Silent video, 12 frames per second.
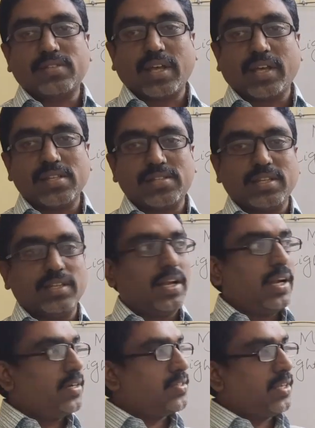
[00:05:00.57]
I can see the
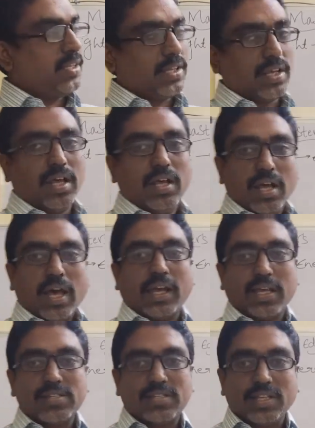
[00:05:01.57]
light. See, I
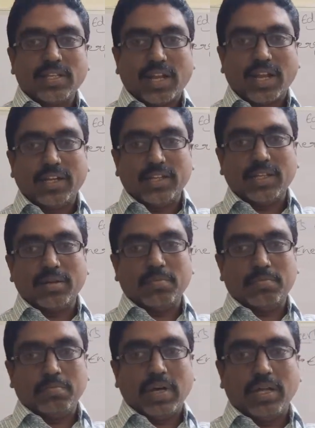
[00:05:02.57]
can see the light in
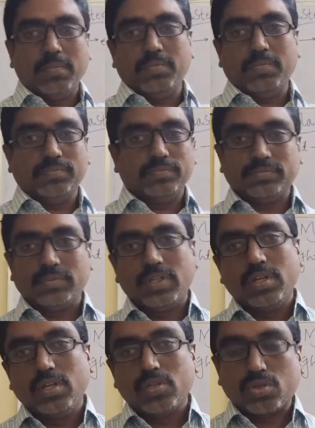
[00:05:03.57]
the bulb.
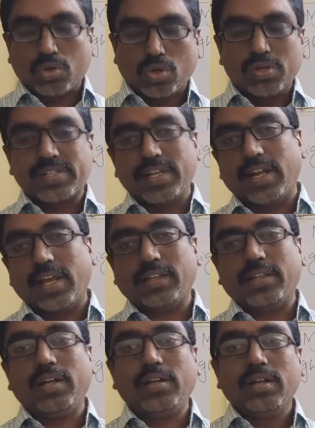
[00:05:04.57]
So don't say
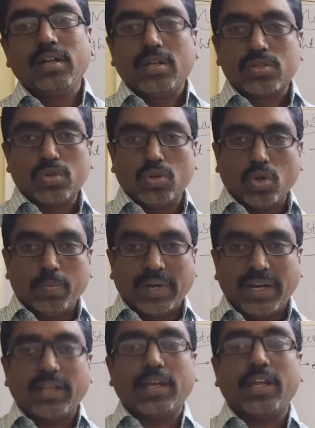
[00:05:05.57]
like that. So
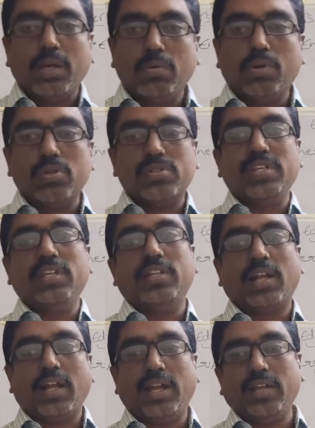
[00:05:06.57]
nobody can able to see
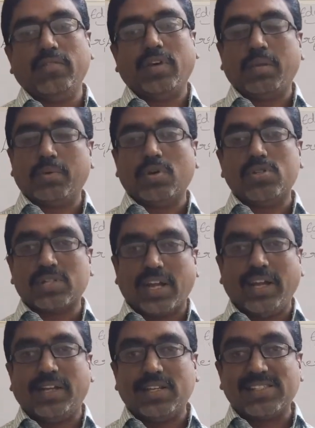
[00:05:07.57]
the light. Why? Because
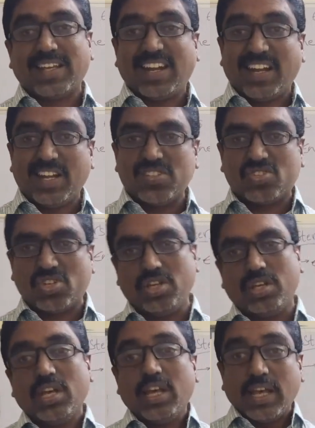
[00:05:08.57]
light is an
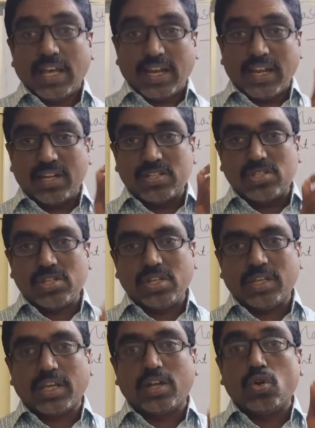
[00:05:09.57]
energy.
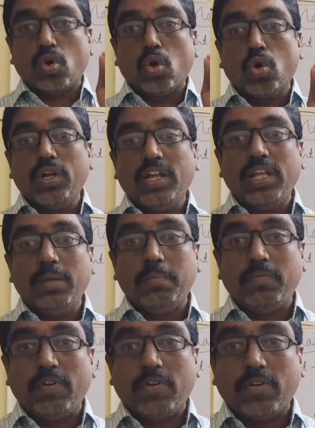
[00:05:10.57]
Energy can
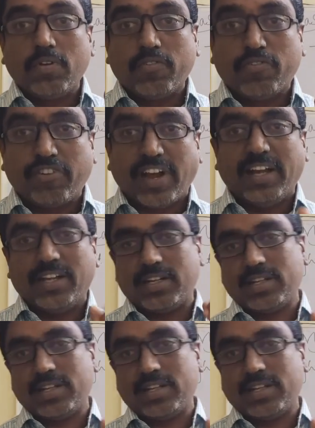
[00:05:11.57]
only felt.